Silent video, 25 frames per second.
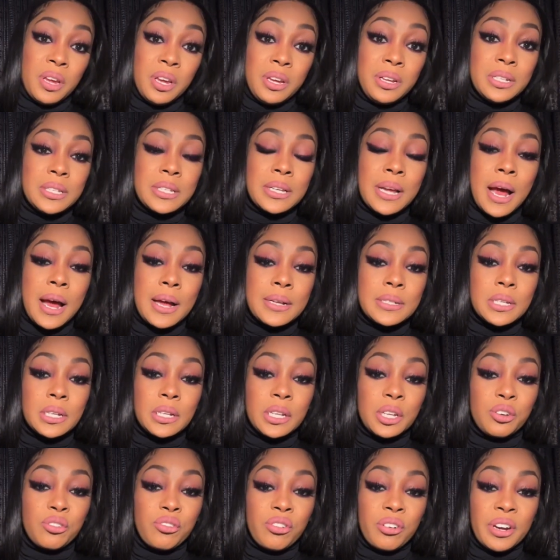He is
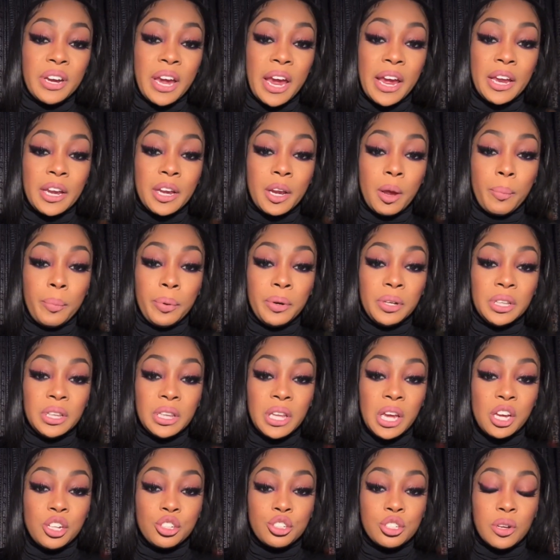constantly creating and
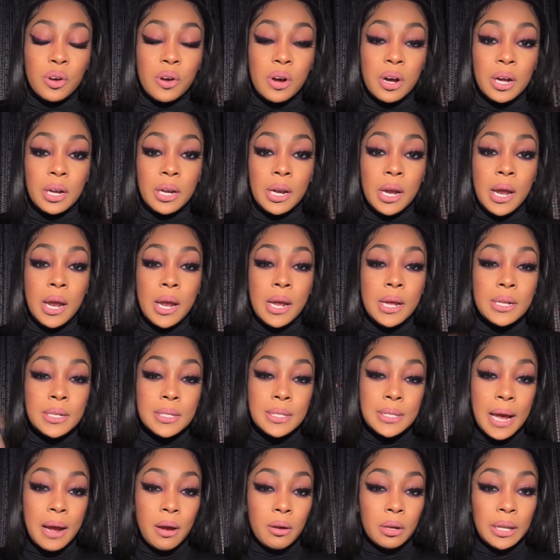putting things on
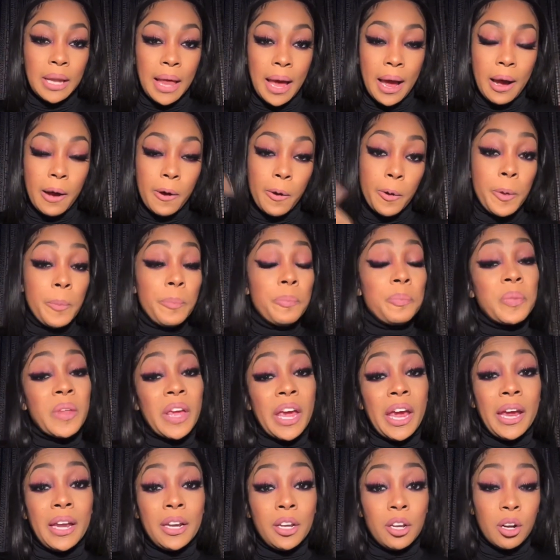SoundCloud.
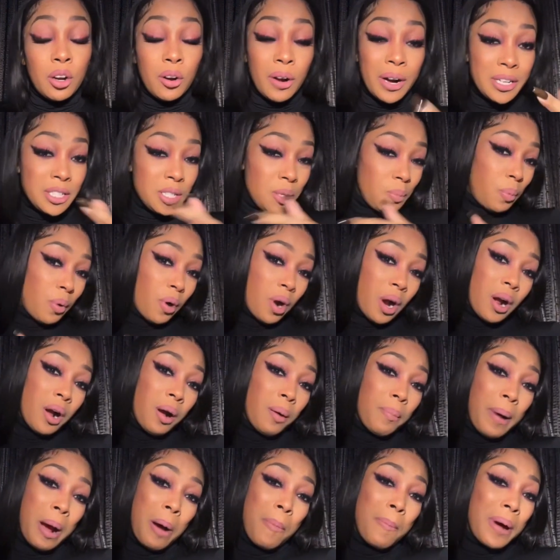And the crazy
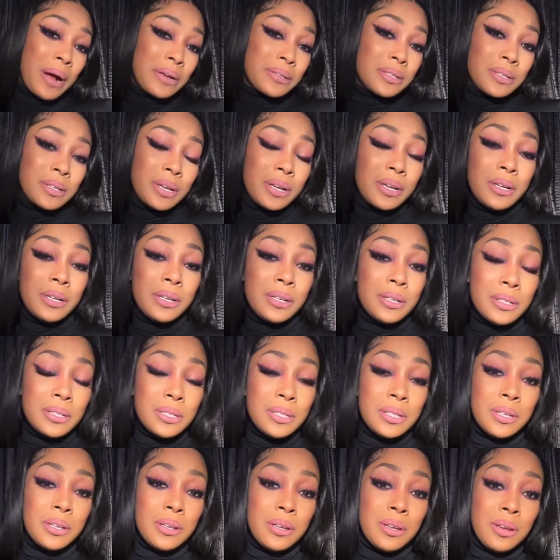part about my son
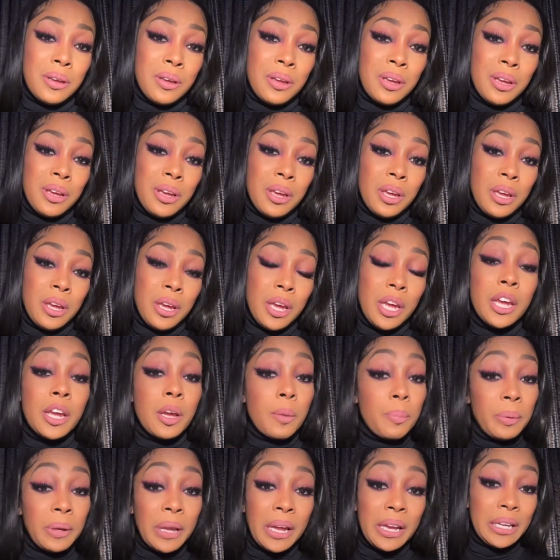is he
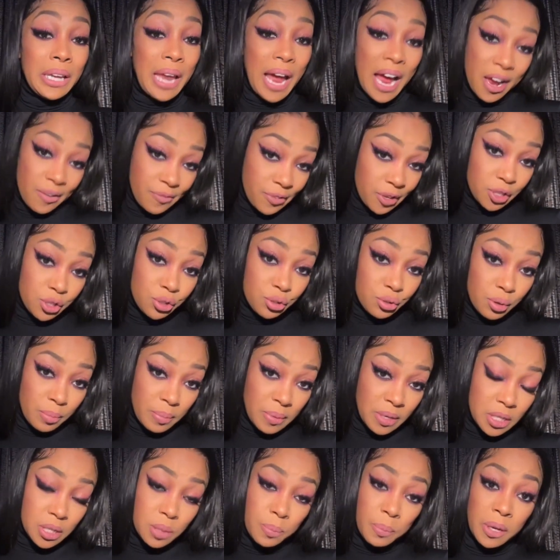could play live
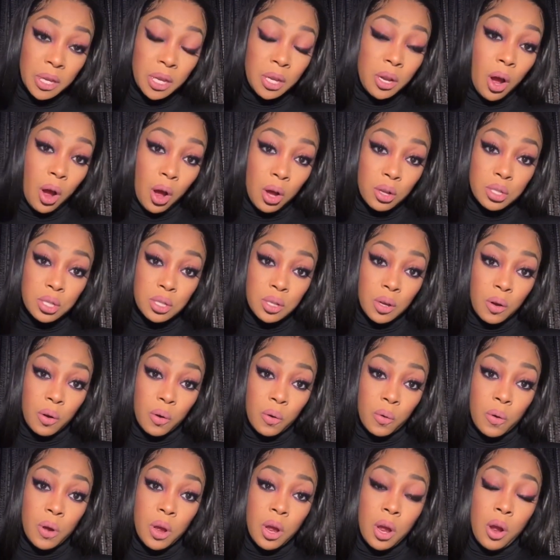instruments, but he
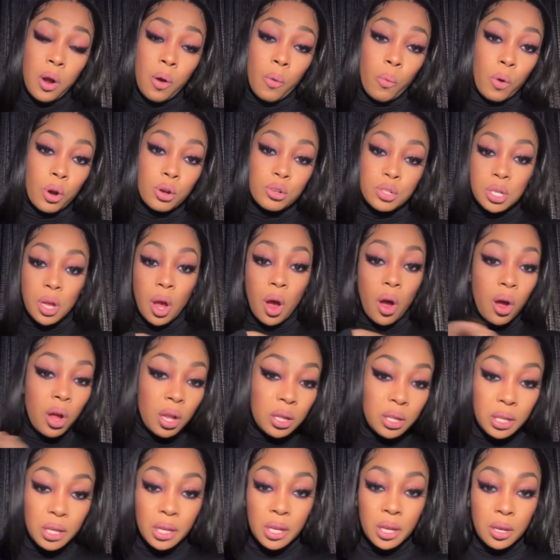also works
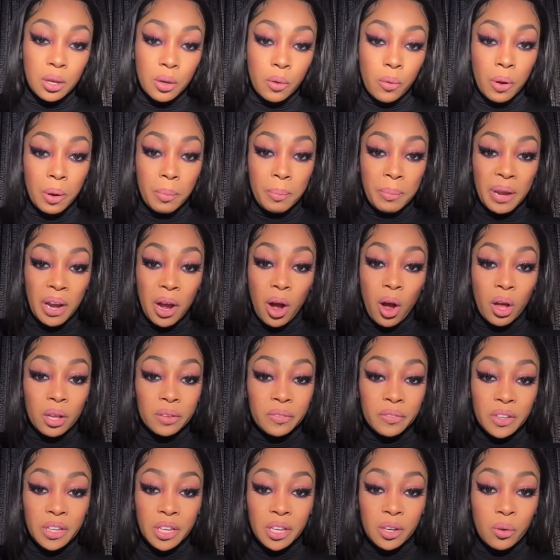all of the equipment
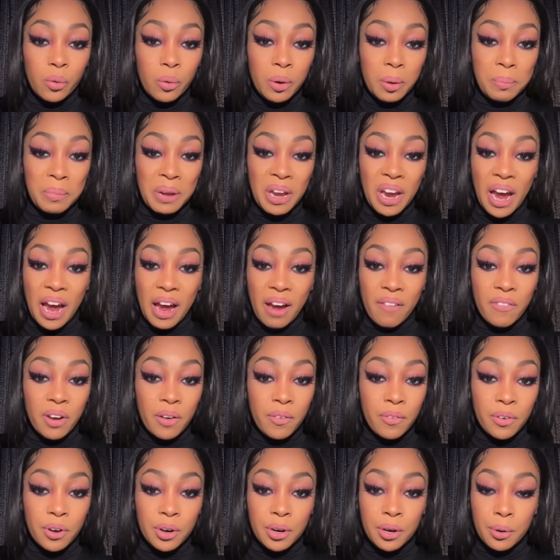I've
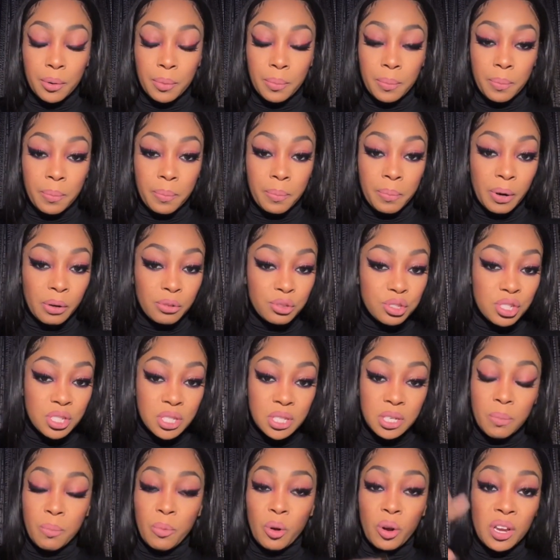ever
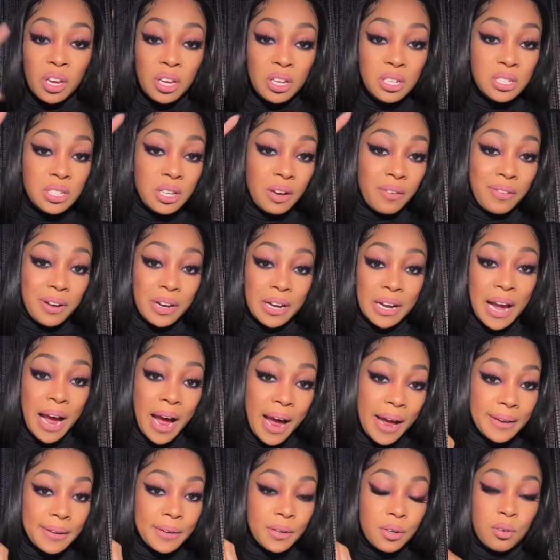purchased him or he's ever
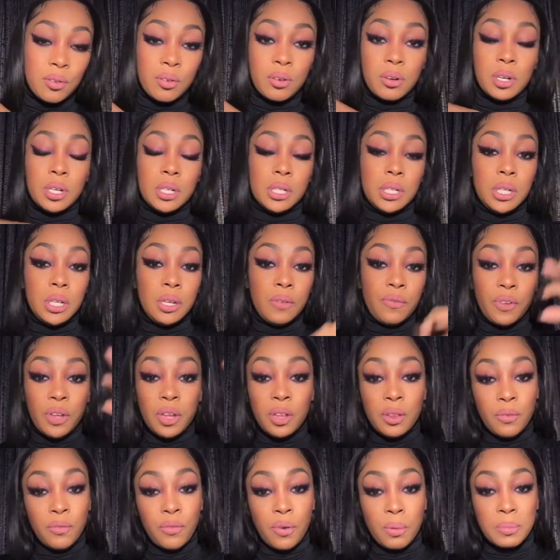gotten, or
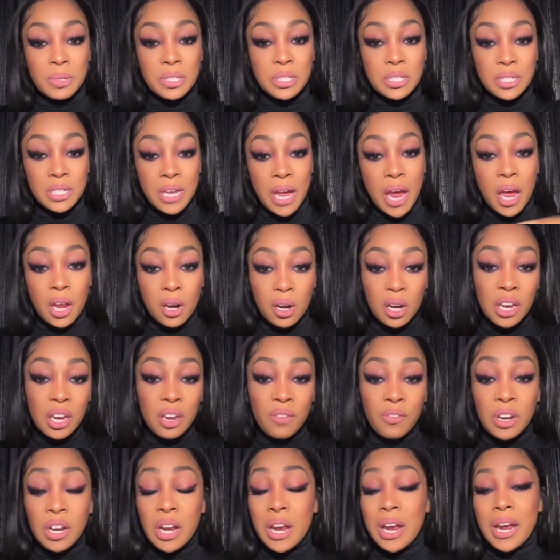either from his dad or
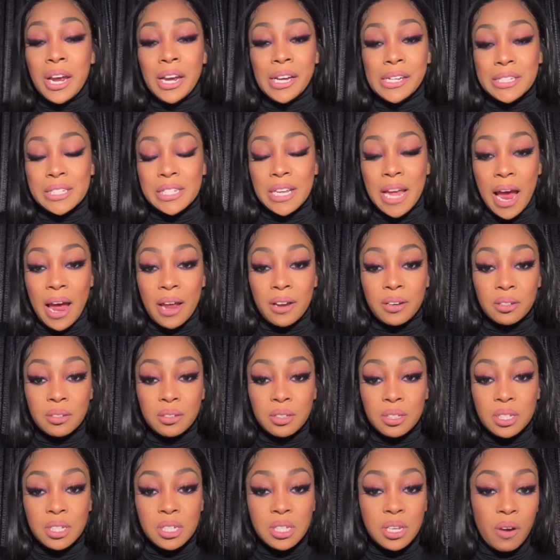even he's
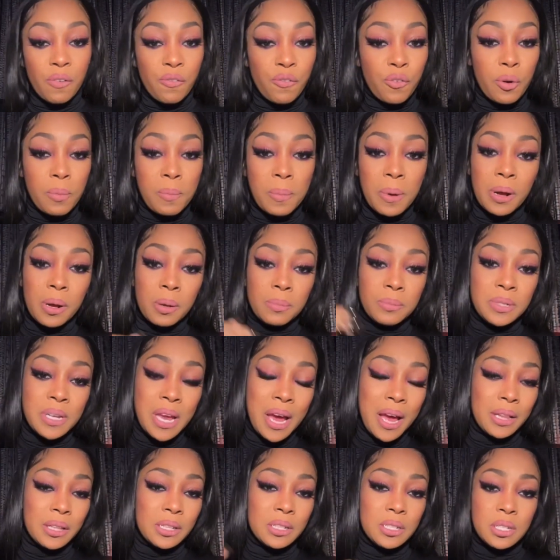gotten stuff from
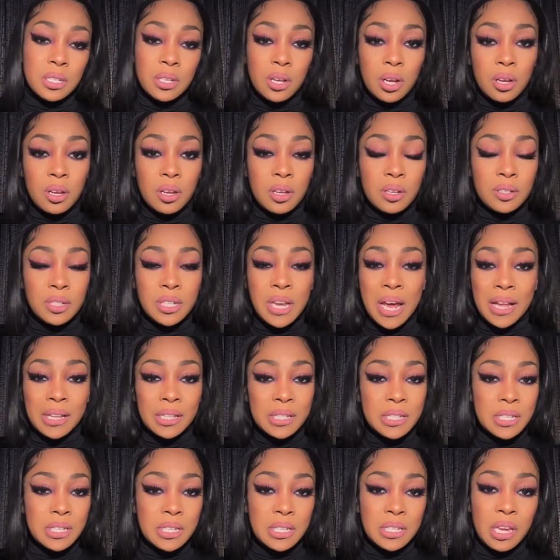Dallas.
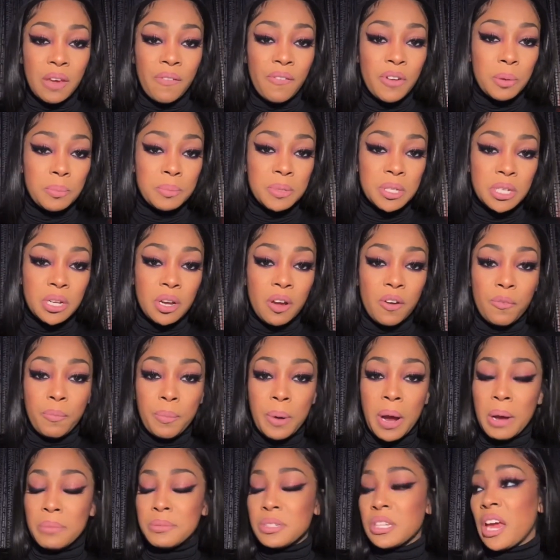Dallas is giving him
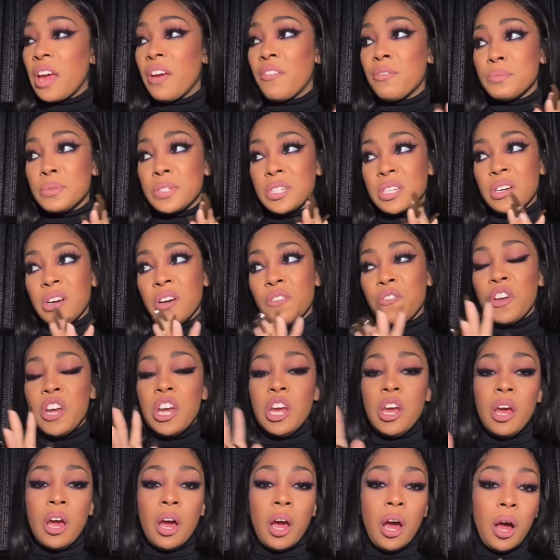stuff. Pops gave him stuff.
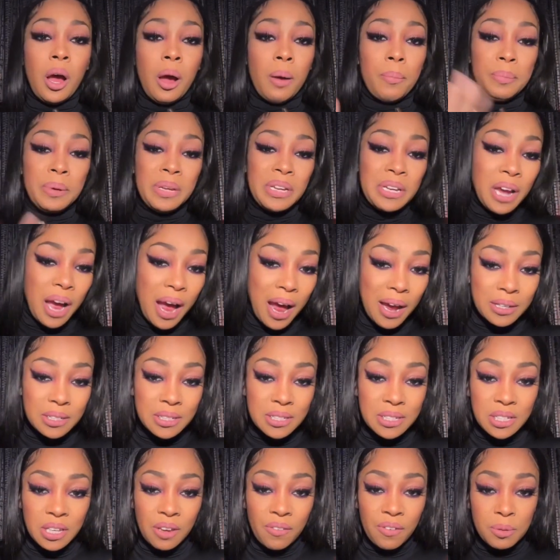B.
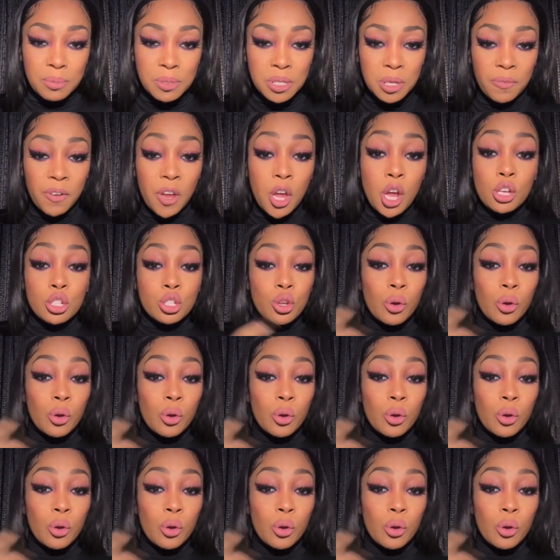Cox is giving him stuff.